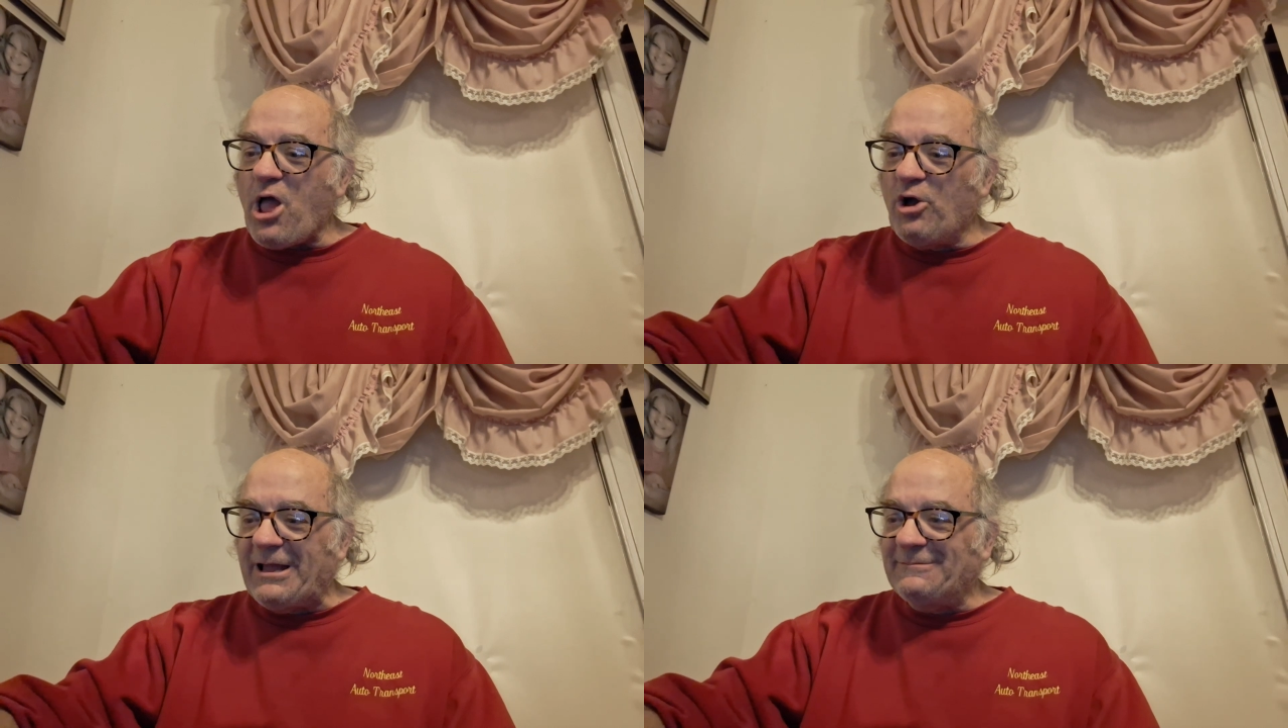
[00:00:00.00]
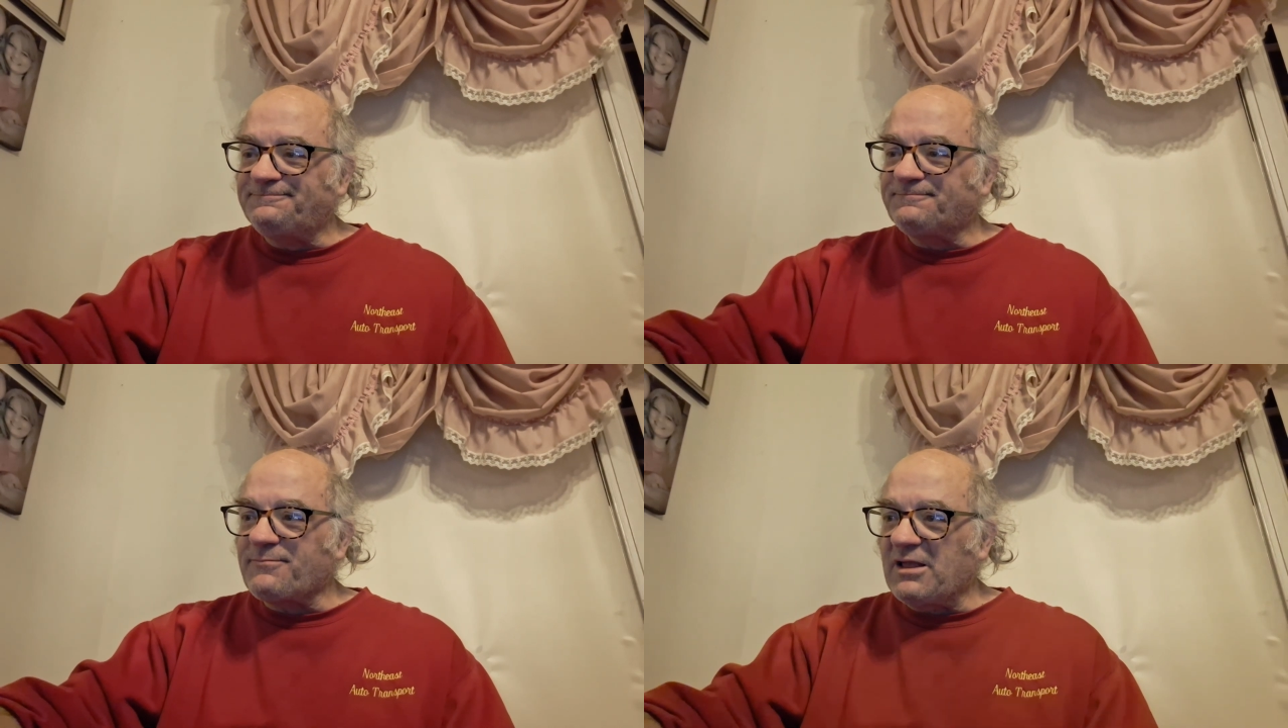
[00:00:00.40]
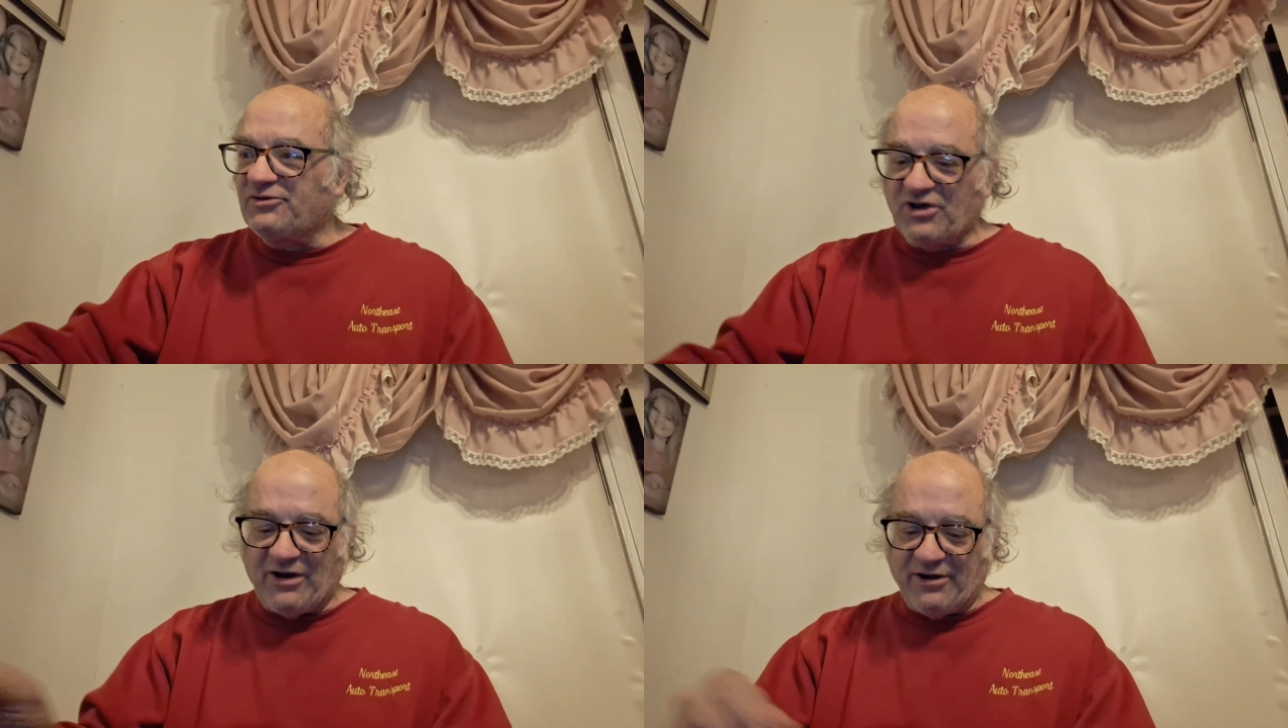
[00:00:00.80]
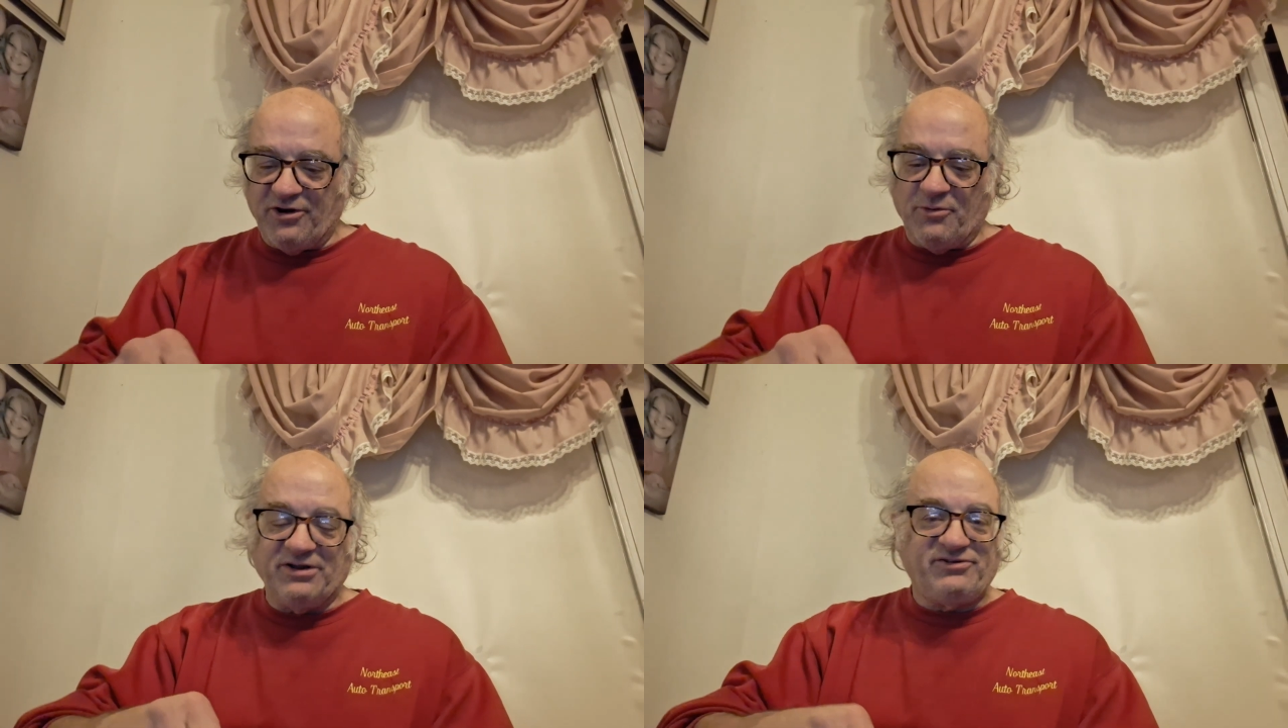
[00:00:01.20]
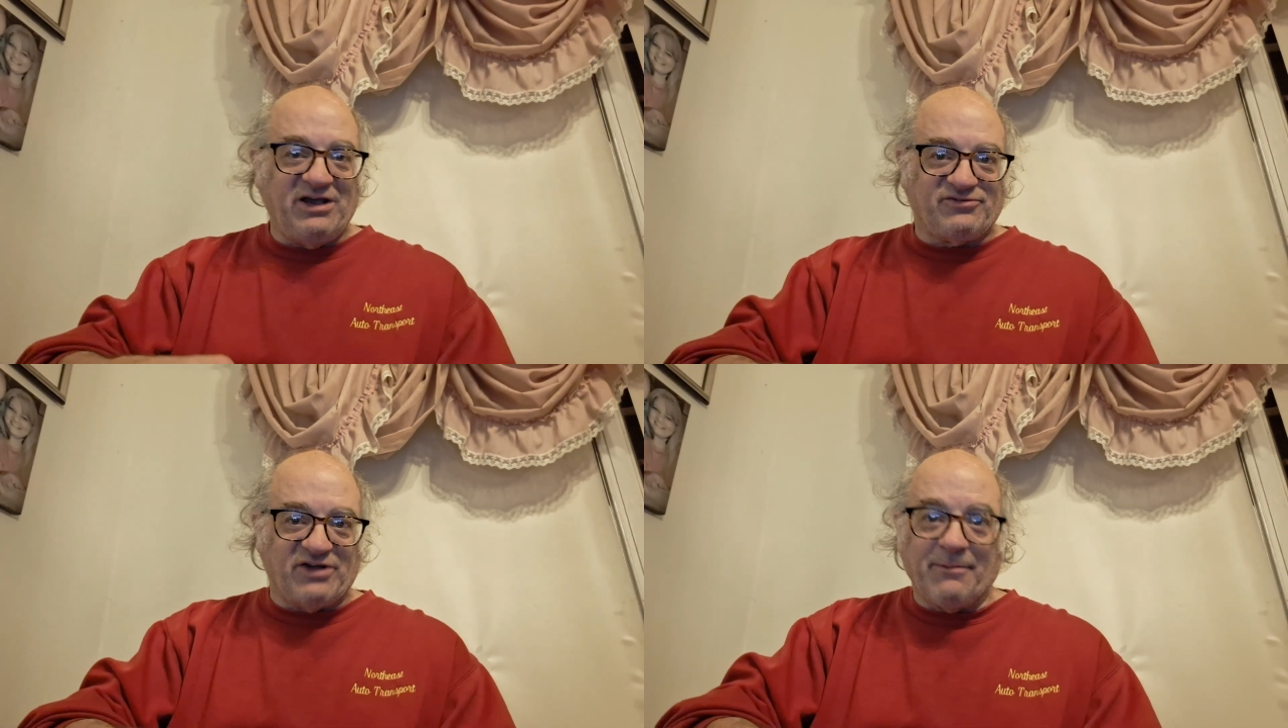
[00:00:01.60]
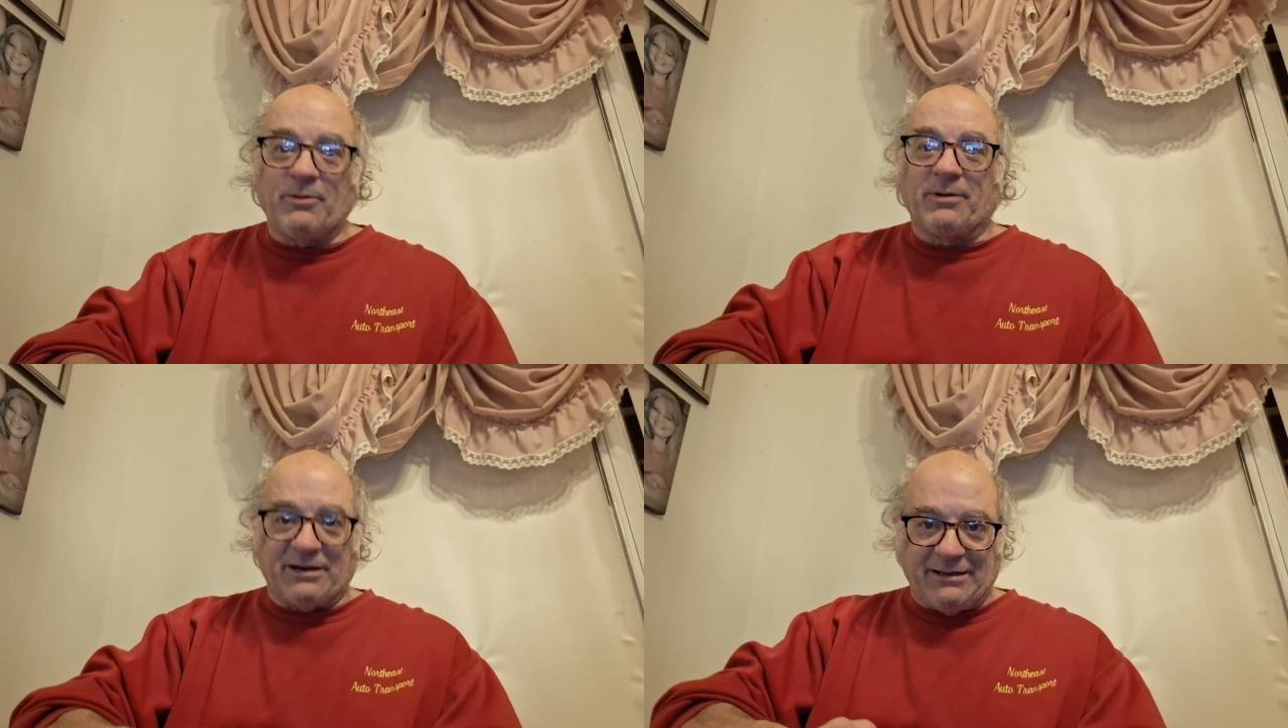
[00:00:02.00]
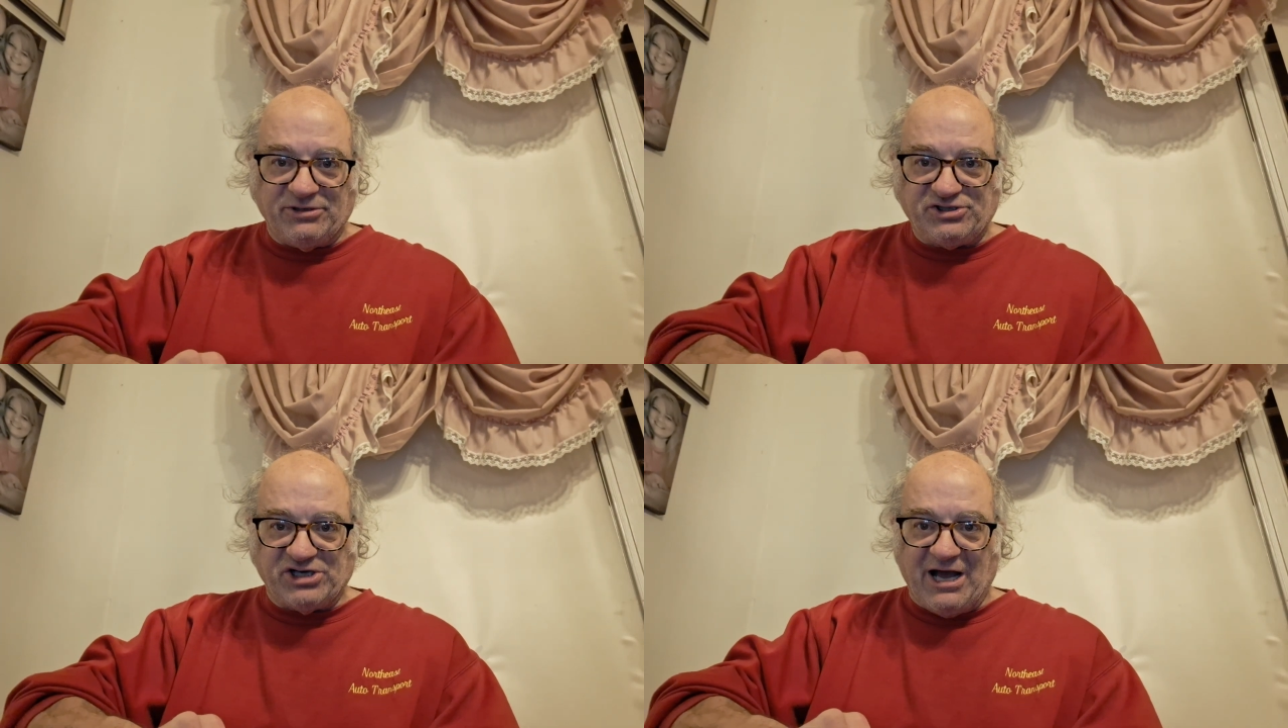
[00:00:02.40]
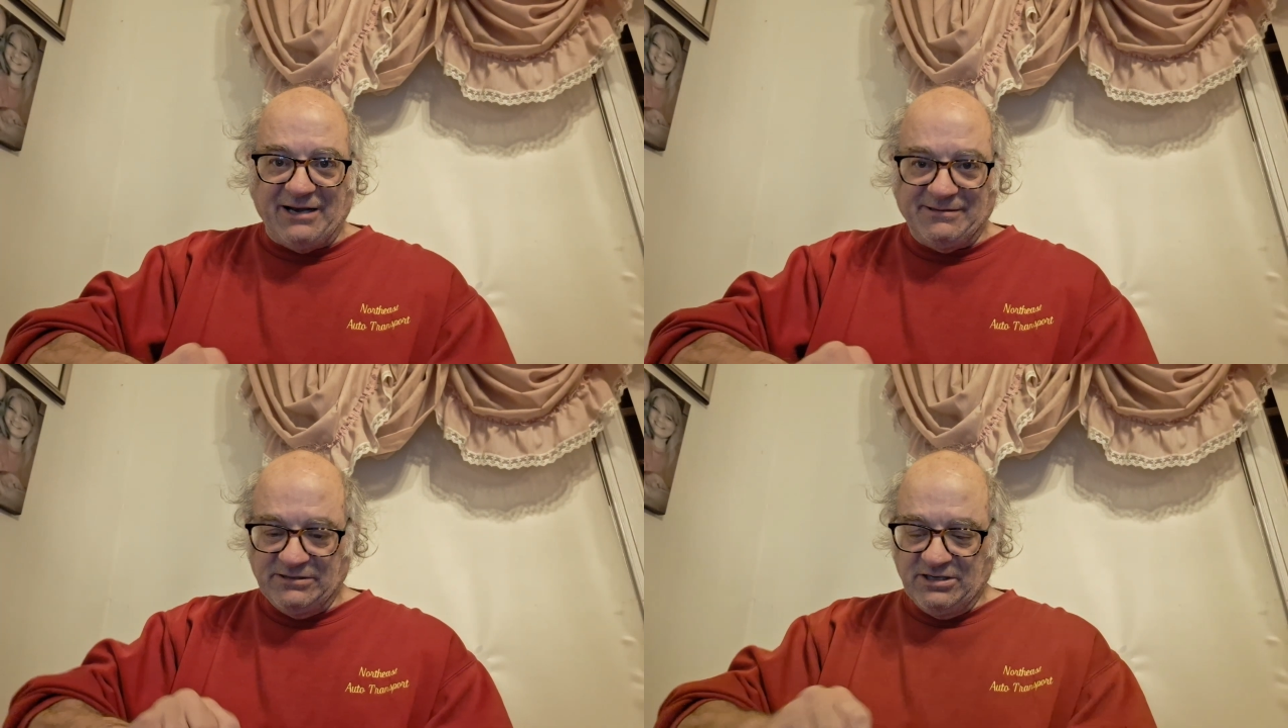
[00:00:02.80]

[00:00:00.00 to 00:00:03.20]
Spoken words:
Okay. So I don't know what it tastes like, but we're going to give it a shot.